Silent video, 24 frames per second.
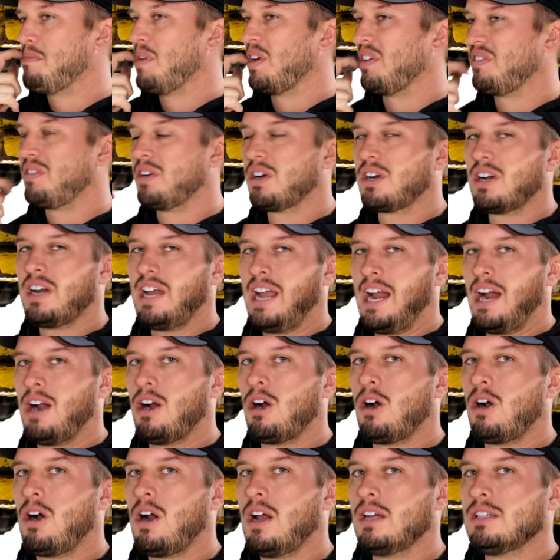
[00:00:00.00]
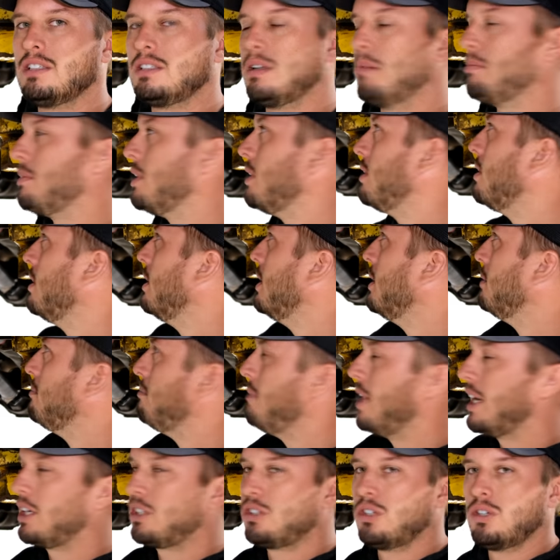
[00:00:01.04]
But if you're gonna error on something,
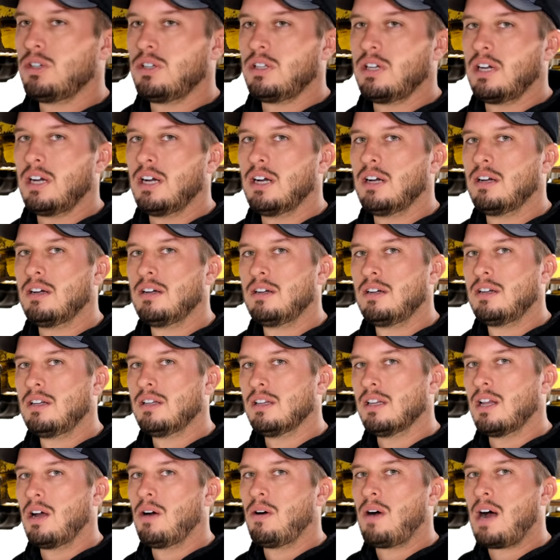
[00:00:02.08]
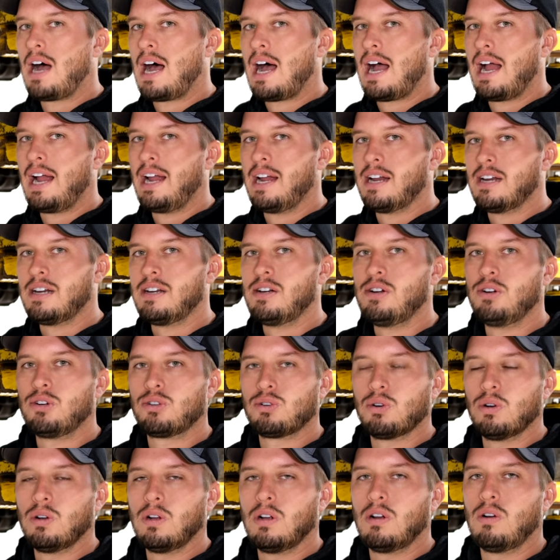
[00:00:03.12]
make sure the low, high, and
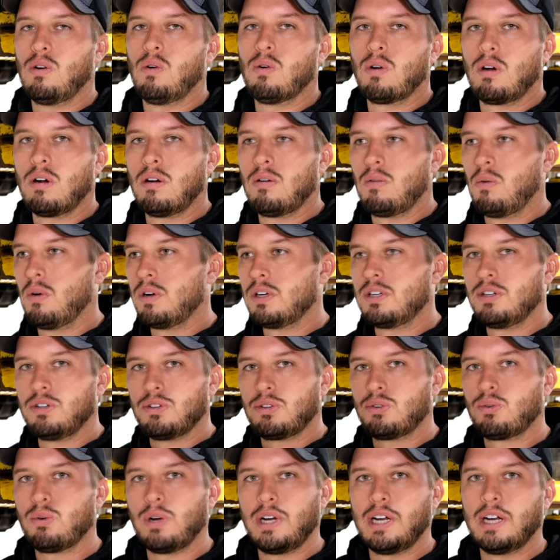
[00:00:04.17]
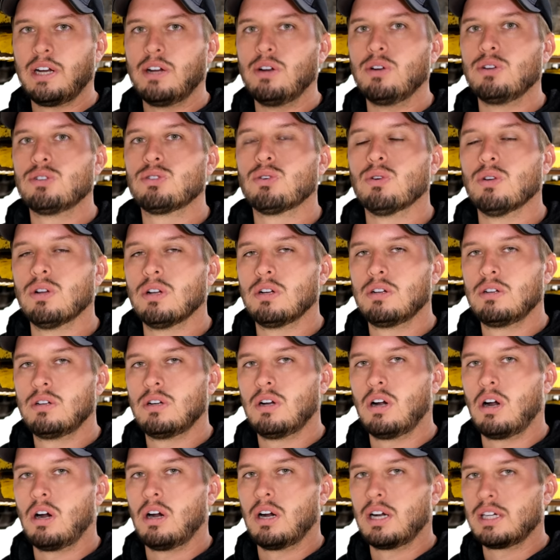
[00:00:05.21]
neutral, or one, two, three, and neutral
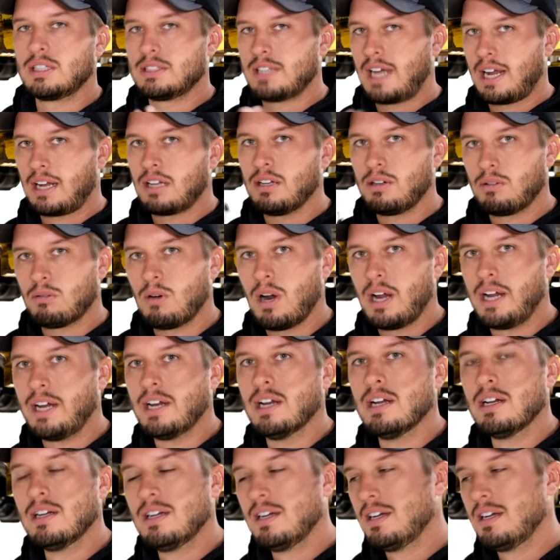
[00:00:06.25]
are exactly right.